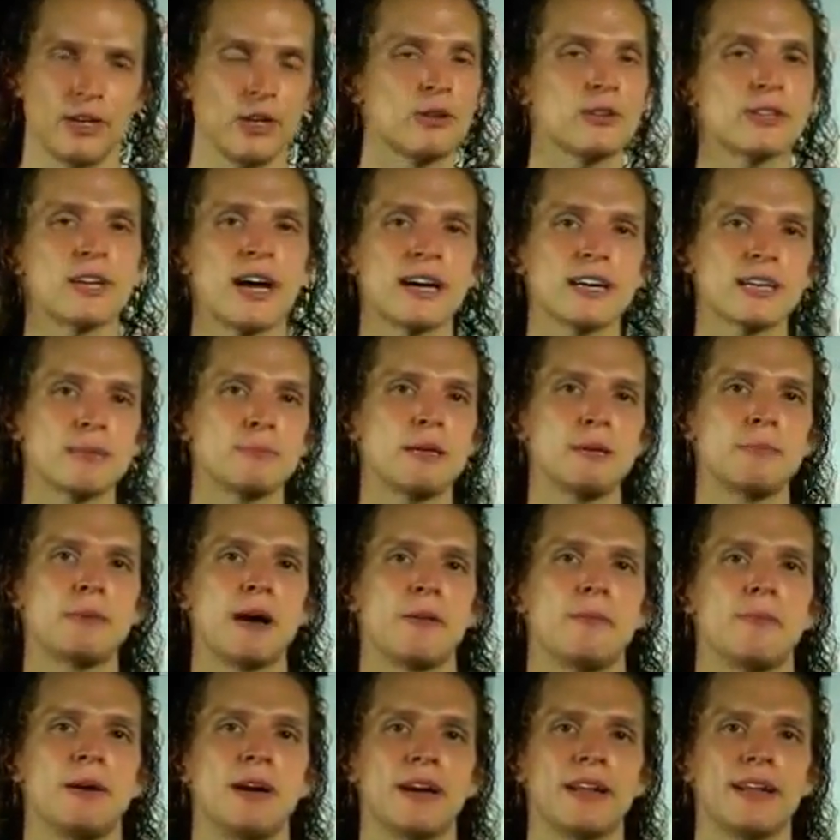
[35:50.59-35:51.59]
Don't talk to me
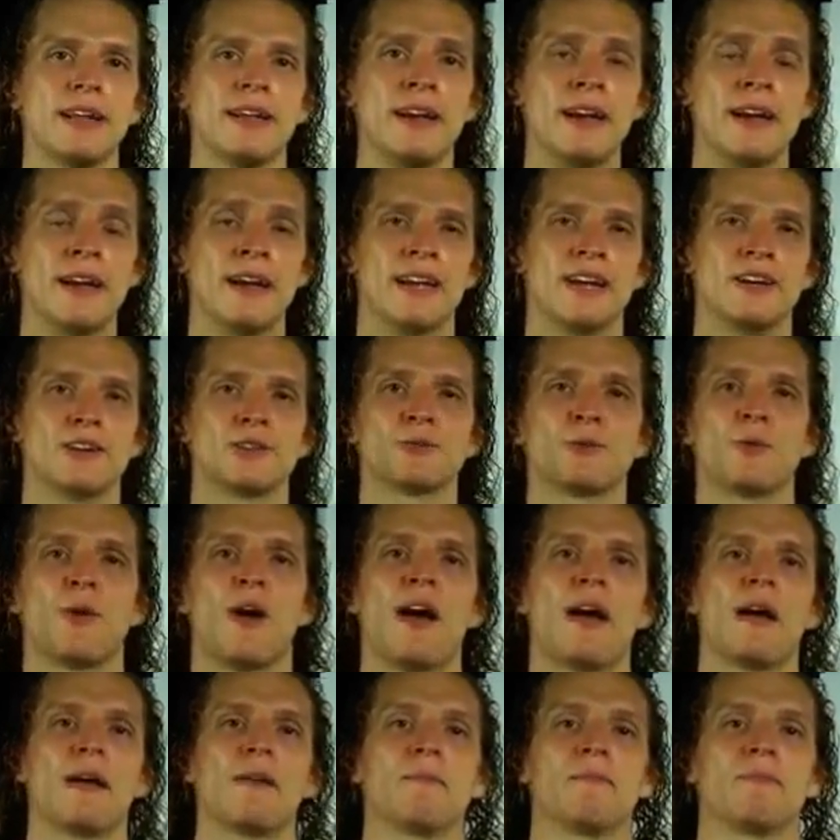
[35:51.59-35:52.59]
about money. Here's
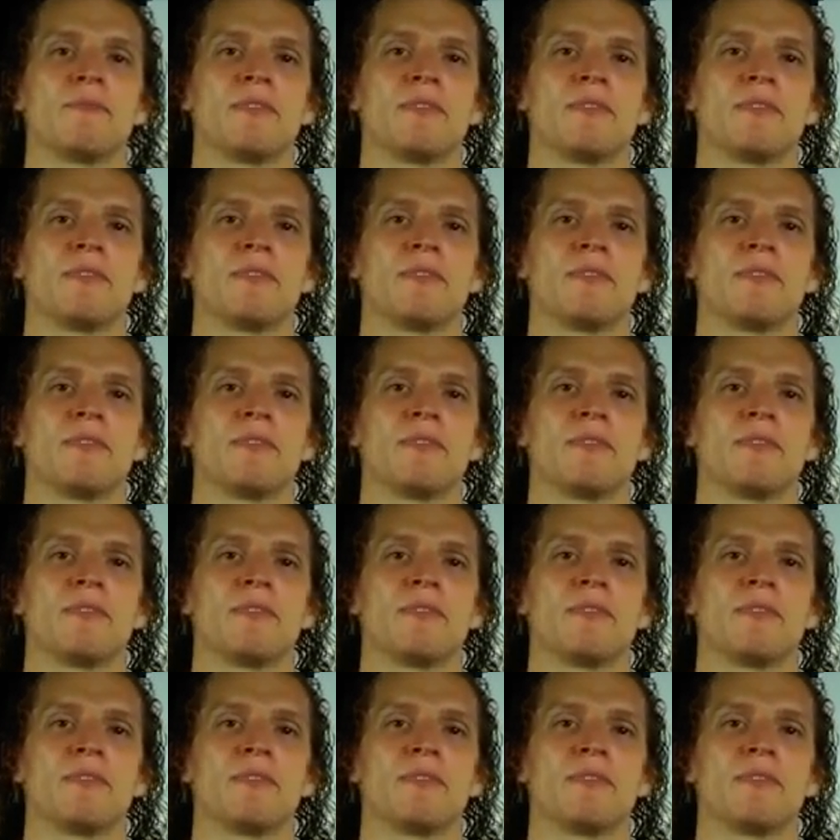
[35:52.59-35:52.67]
why.